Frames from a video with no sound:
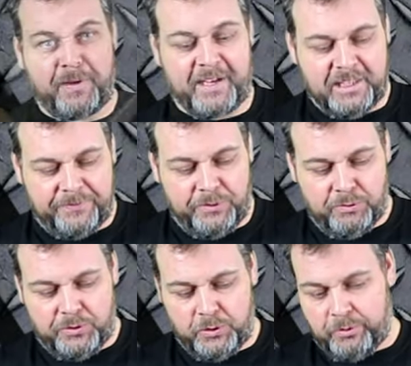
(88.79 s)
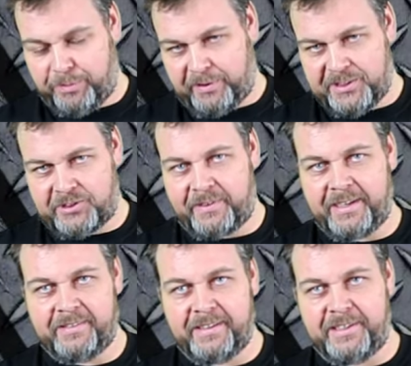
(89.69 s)
in mind. If you do replace the
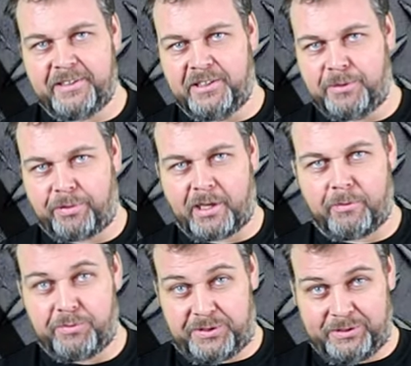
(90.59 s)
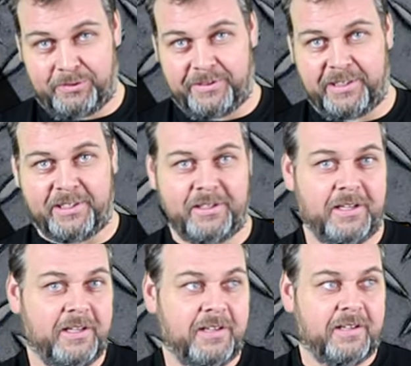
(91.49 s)
regulator and the problem's still
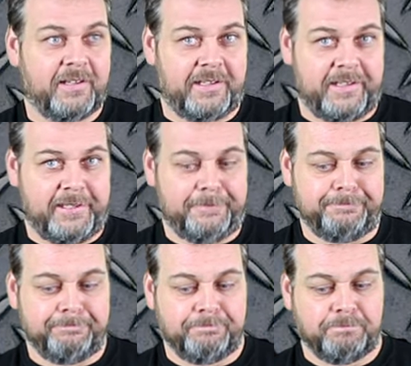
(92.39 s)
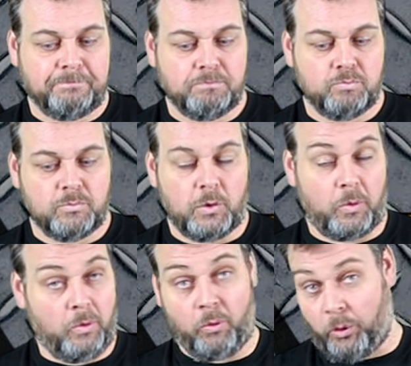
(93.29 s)
there, um,
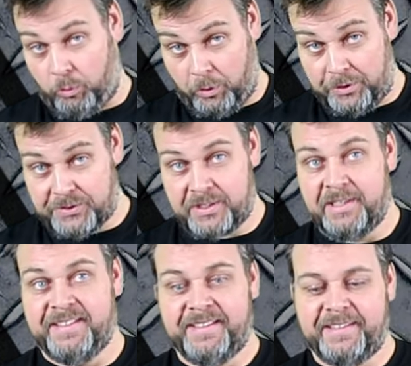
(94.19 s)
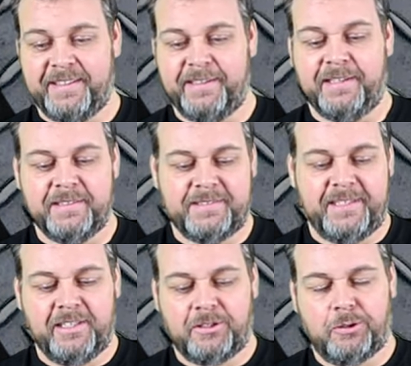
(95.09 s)
or, or worse, then
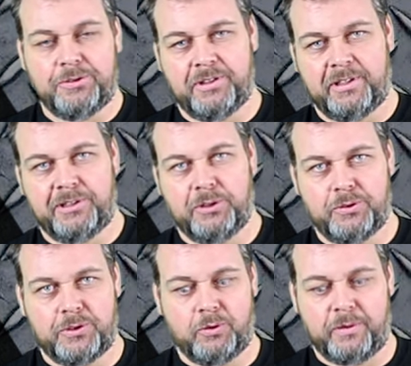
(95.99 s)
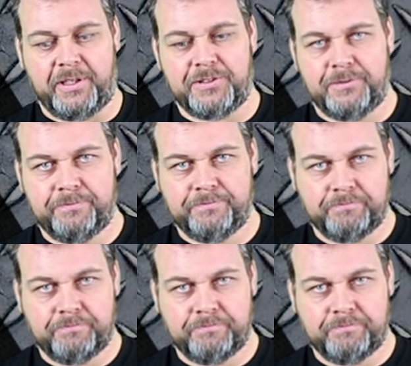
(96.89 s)
take a close look at those O-rings.